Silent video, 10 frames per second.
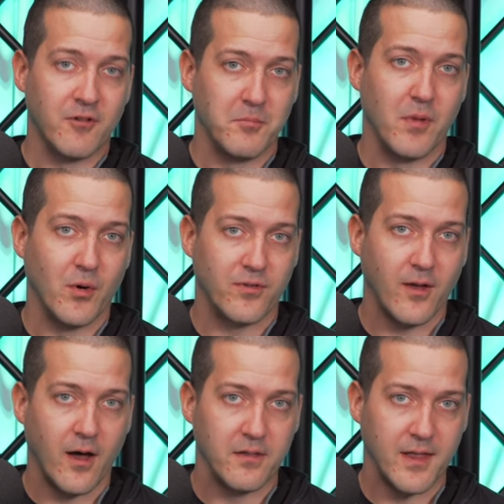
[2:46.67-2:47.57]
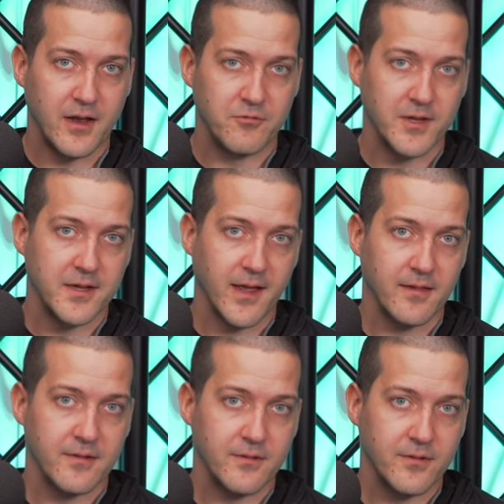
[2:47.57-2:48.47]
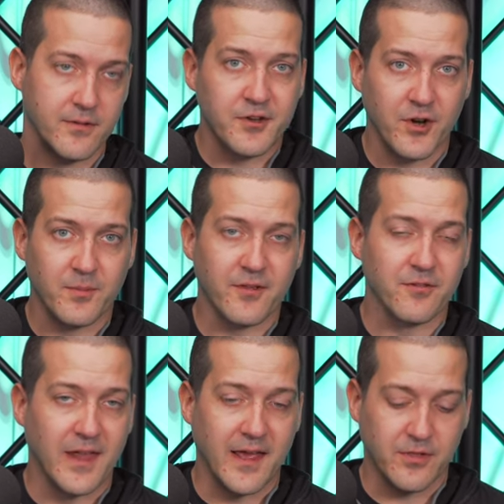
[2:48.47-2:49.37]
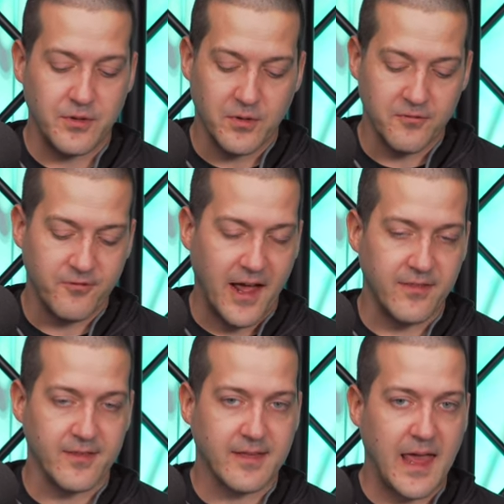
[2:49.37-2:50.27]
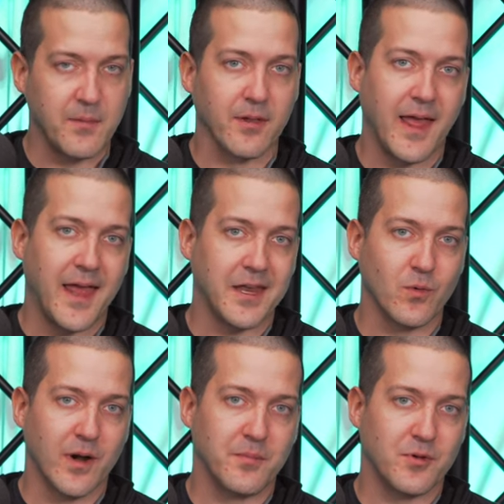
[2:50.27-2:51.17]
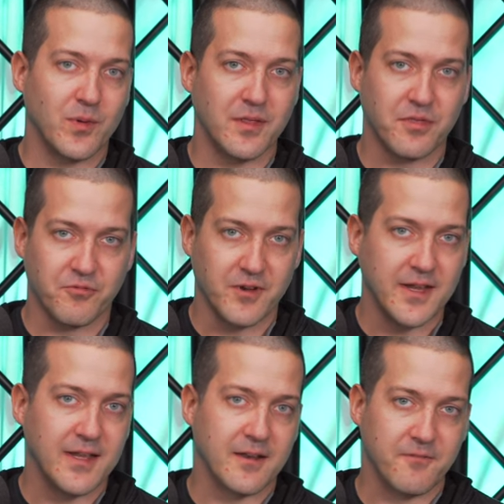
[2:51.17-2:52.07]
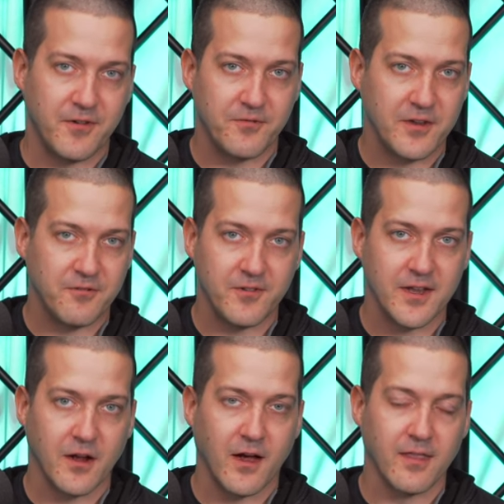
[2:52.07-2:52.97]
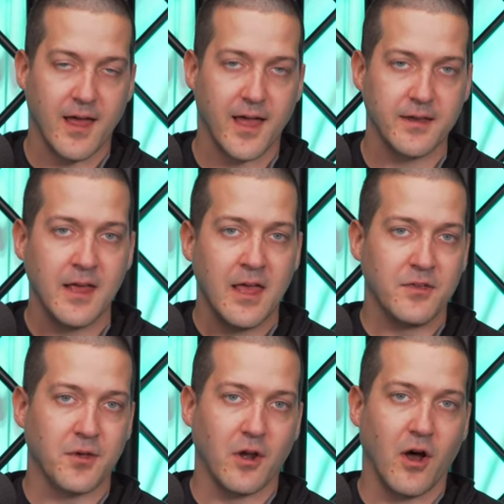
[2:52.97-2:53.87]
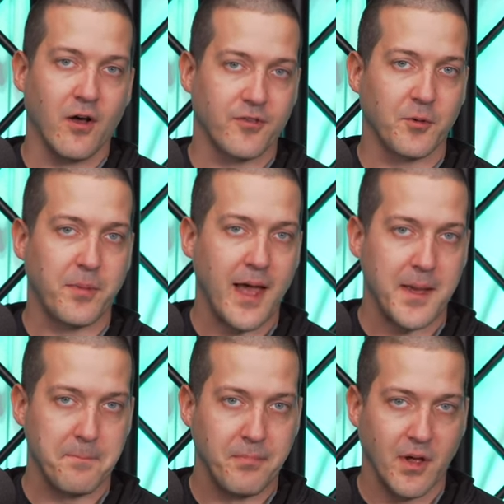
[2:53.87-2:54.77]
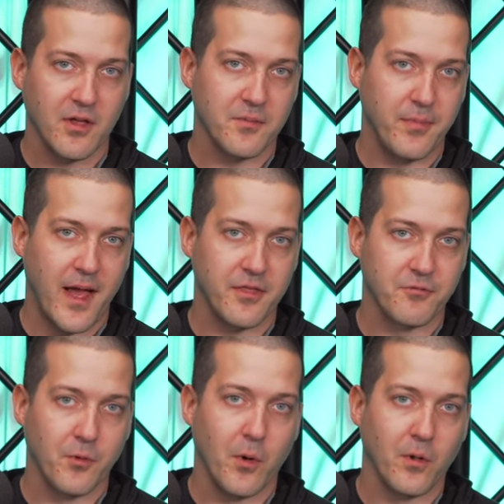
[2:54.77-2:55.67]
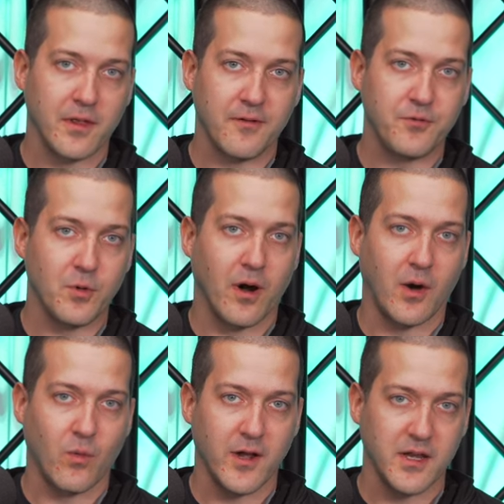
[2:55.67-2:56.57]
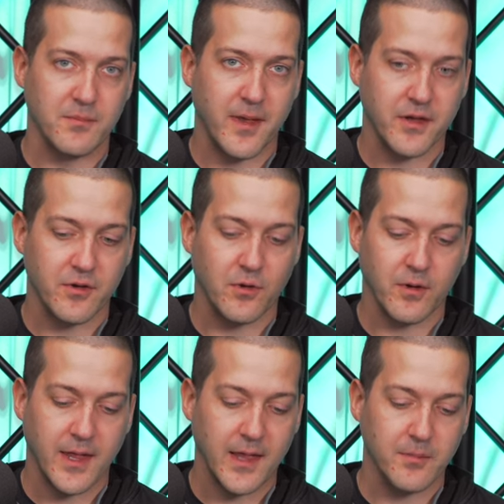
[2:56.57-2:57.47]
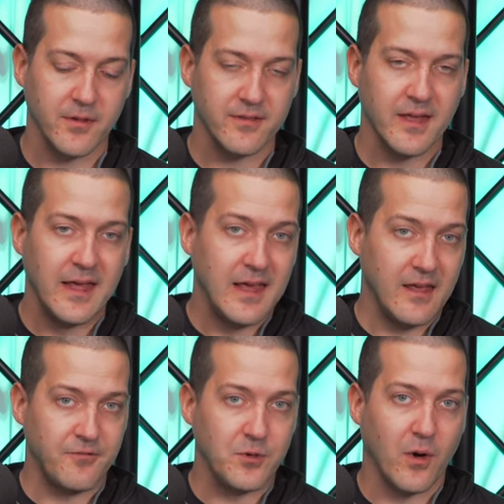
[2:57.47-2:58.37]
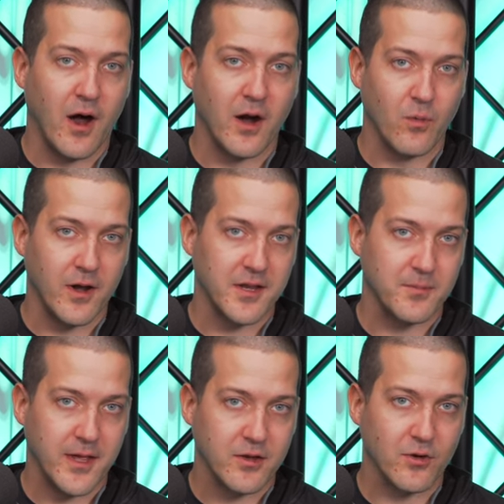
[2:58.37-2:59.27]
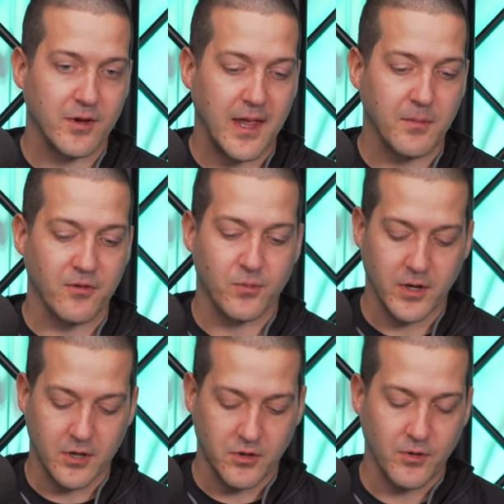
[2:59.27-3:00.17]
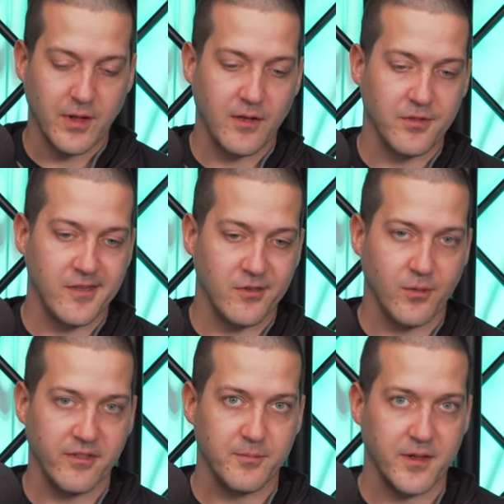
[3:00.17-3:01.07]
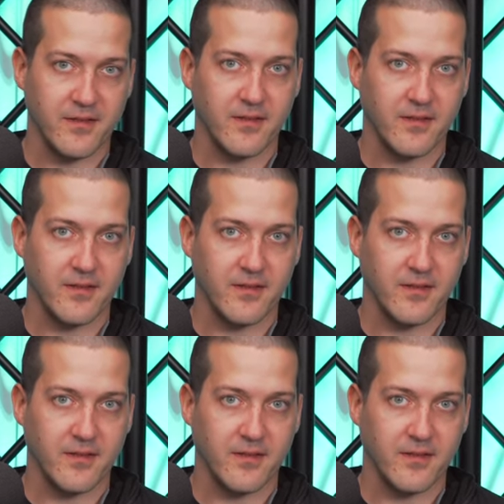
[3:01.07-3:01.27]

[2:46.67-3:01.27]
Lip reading: from most online retailers. In terms of length, you can find this cable anywhere between 3 and 50 feet online. You can also buy it bulk by the roll if you are wanting to make your own cables. If you are wanting to make your own cables, we're going to show you how these ones have been